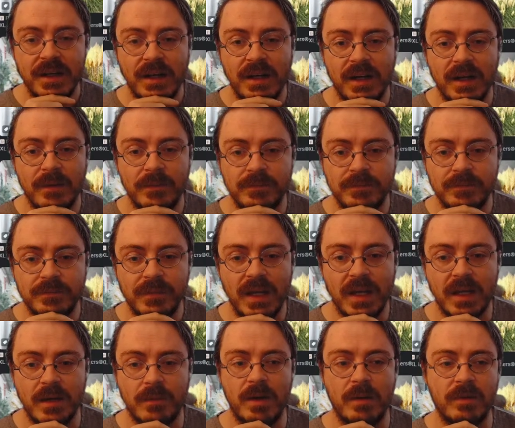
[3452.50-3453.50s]

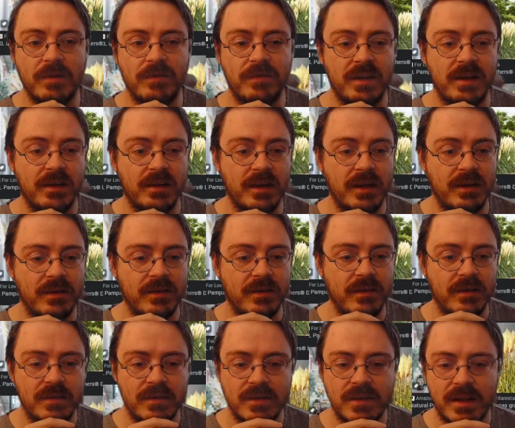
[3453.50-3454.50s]
I could probably find a link
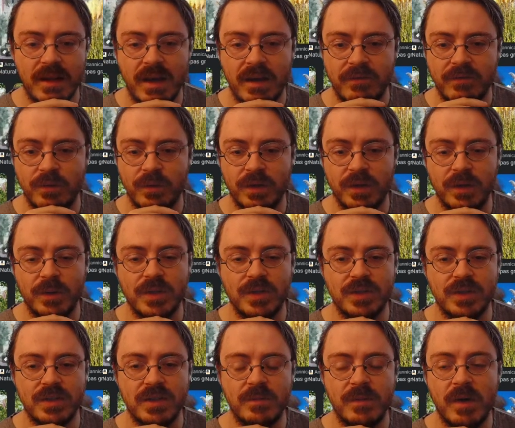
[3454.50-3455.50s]
to that for you in
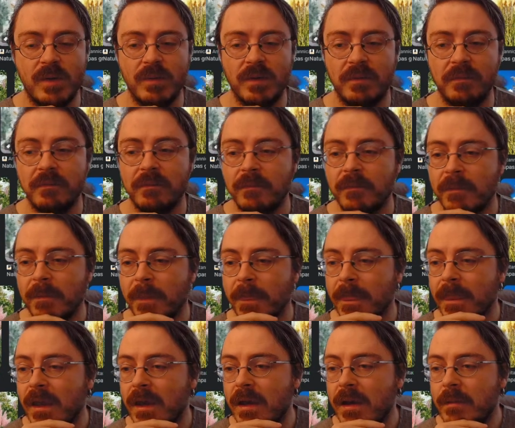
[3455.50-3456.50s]
just a moment.
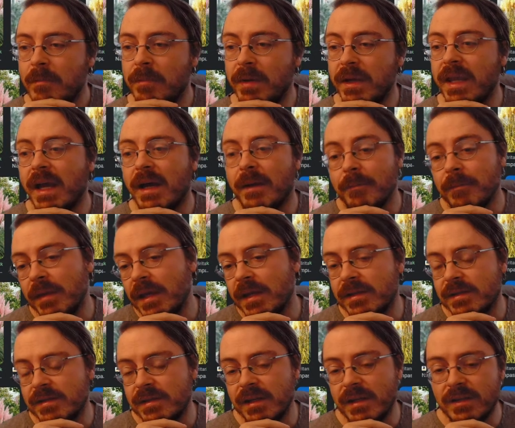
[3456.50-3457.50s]
But yeah,
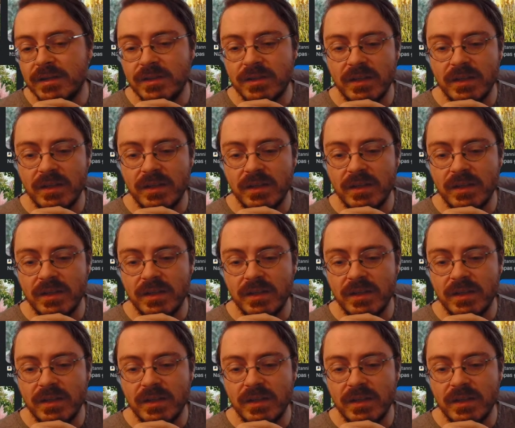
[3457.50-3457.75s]
it's